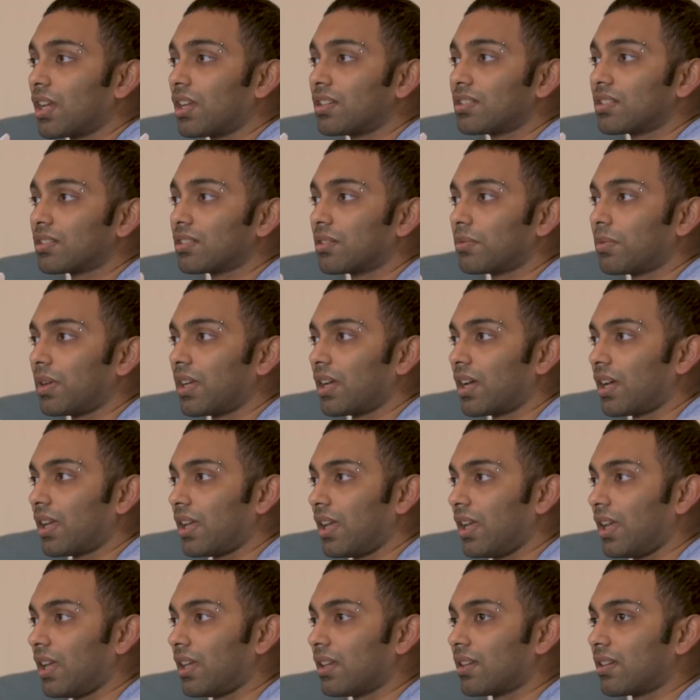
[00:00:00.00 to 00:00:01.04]
changing the way
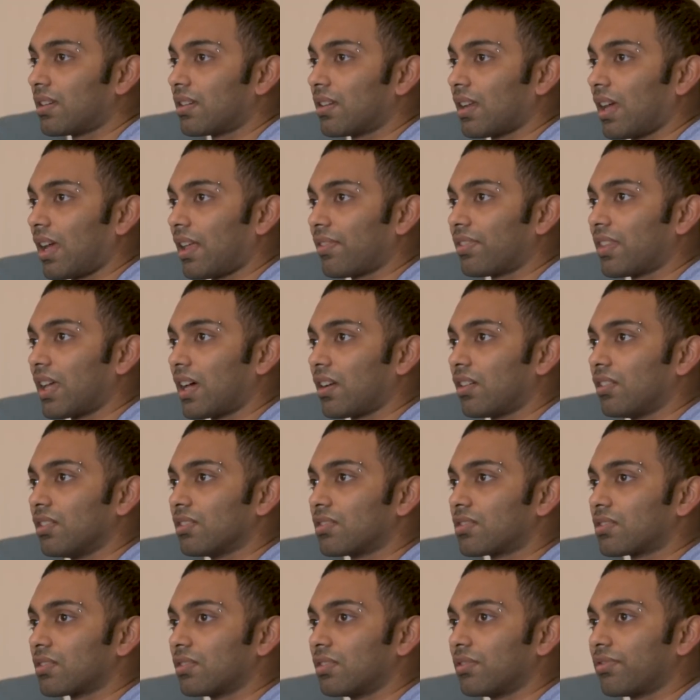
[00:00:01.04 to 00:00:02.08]
I ate. And that
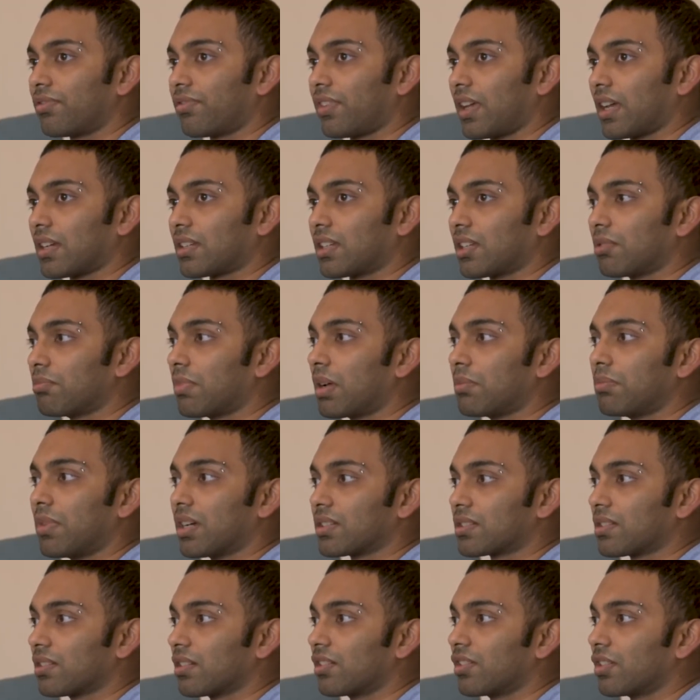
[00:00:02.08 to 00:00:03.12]
also affected my
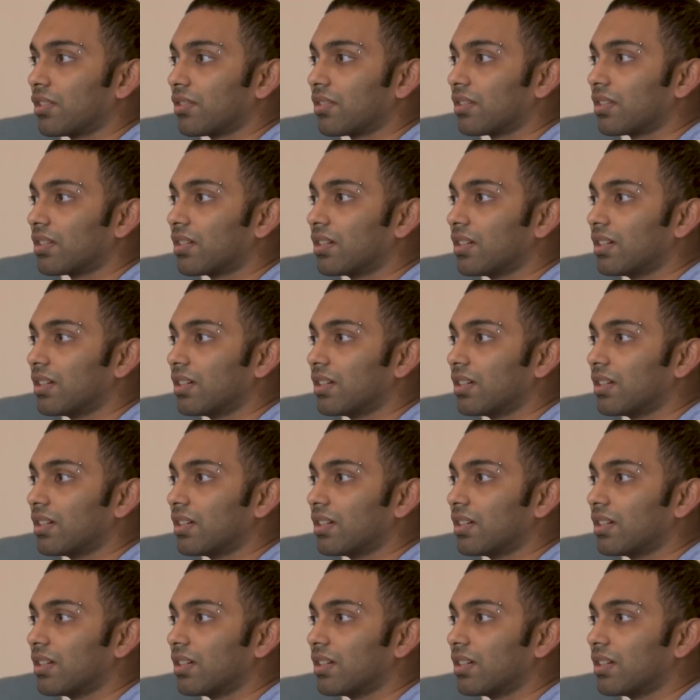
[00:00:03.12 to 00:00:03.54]
muscle growth.